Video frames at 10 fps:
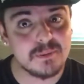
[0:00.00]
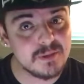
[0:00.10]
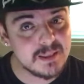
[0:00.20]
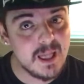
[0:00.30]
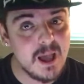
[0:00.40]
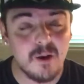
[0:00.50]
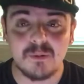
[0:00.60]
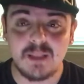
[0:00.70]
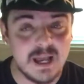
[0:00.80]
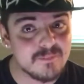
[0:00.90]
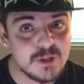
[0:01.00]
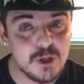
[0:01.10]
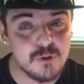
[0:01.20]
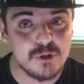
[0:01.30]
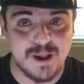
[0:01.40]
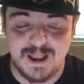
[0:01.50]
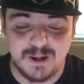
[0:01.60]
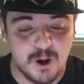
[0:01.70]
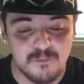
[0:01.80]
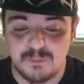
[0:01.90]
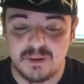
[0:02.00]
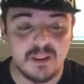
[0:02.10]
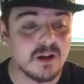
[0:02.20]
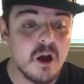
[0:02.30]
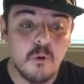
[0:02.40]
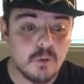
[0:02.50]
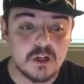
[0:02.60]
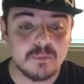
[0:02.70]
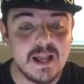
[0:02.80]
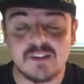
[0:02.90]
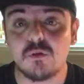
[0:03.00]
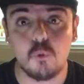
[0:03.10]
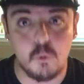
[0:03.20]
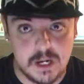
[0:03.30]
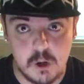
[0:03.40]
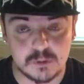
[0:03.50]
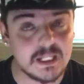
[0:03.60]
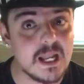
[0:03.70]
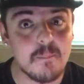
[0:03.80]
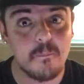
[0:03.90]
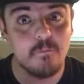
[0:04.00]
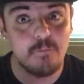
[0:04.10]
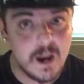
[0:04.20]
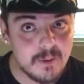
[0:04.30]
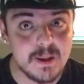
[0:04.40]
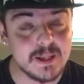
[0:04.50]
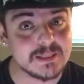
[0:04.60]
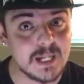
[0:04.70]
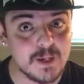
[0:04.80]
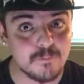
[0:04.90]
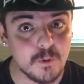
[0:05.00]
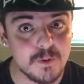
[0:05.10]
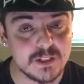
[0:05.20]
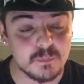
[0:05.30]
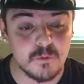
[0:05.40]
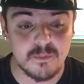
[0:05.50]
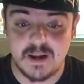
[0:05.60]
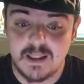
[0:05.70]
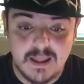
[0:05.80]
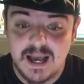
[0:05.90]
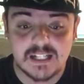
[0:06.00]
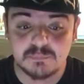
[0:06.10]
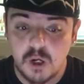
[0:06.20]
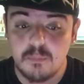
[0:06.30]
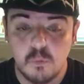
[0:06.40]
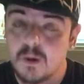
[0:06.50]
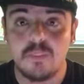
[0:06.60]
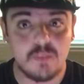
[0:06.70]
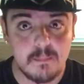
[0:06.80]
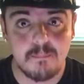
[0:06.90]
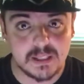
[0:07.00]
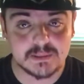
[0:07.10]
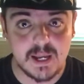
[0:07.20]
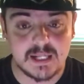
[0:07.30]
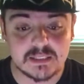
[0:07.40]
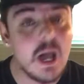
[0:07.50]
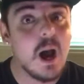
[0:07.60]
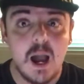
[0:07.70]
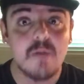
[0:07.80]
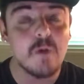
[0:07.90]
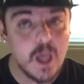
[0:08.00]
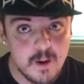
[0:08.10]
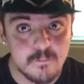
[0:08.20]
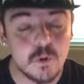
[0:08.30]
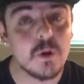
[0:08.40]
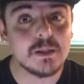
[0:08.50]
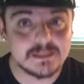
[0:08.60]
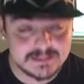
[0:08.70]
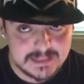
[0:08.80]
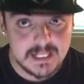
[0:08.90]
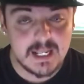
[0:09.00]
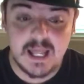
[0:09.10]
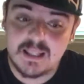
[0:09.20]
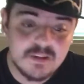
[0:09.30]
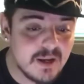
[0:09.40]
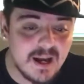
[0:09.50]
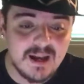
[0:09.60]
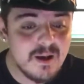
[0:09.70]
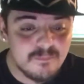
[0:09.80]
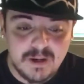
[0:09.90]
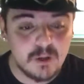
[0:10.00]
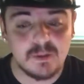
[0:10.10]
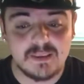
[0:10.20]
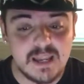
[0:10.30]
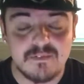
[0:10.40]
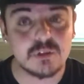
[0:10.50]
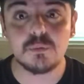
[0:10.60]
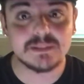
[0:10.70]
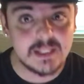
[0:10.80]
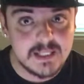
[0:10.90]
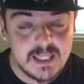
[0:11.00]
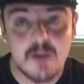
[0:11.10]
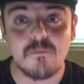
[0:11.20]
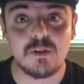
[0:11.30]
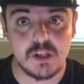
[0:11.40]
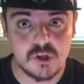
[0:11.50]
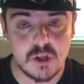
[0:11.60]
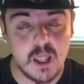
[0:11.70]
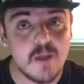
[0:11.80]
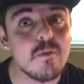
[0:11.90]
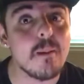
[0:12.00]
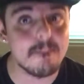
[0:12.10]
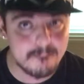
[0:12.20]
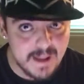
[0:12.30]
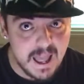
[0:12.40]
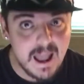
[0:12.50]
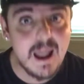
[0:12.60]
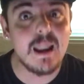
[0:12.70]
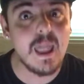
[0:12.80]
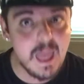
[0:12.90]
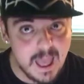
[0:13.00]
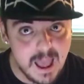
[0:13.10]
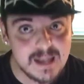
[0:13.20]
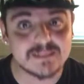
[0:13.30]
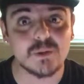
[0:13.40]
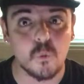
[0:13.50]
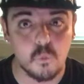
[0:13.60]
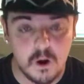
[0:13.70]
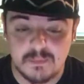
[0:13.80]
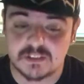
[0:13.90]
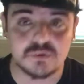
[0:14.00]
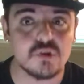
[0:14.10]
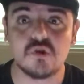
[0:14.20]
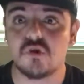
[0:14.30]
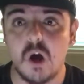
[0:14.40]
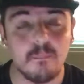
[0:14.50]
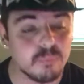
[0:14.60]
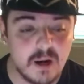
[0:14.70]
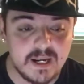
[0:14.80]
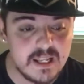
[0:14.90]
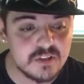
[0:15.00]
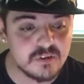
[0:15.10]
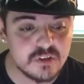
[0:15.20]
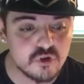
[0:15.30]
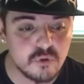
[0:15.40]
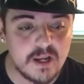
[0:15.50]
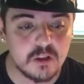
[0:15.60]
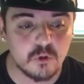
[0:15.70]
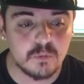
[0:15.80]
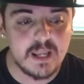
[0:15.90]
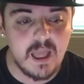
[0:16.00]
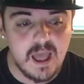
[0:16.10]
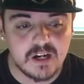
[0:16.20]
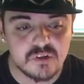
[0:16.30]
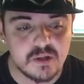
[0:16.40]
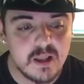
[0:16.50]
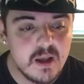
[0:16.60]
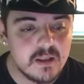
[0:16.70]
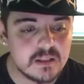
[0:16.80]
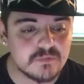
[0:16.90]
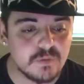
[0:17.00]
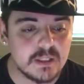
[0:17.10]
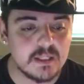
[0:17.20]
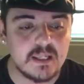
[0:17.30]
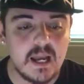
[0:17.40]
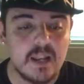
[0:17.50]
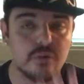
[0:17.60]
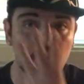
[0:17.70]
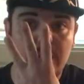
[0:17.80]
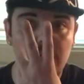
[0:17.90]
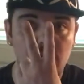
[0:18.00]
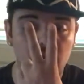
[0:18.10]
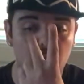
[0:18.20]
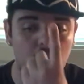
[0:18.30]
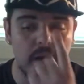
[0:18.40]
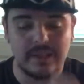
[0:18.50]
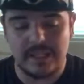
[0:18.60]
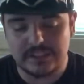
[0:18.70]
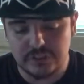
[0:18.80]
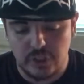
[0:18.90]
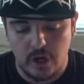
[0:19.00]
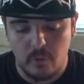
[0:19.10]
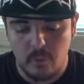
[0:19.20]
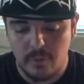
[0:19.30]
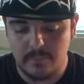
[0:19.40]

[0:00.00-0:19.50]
I took the L, have a huge hangover, but look, we're going to react to Widows, and I am very excited for this movie, man. It has probably one of the best casts I have ever seen, and then you got Viola Davis, who is the definition of a badass woman. So let's just jump right into this trailer reaction. Let's freaking get it. 3, 2, 1, let's go.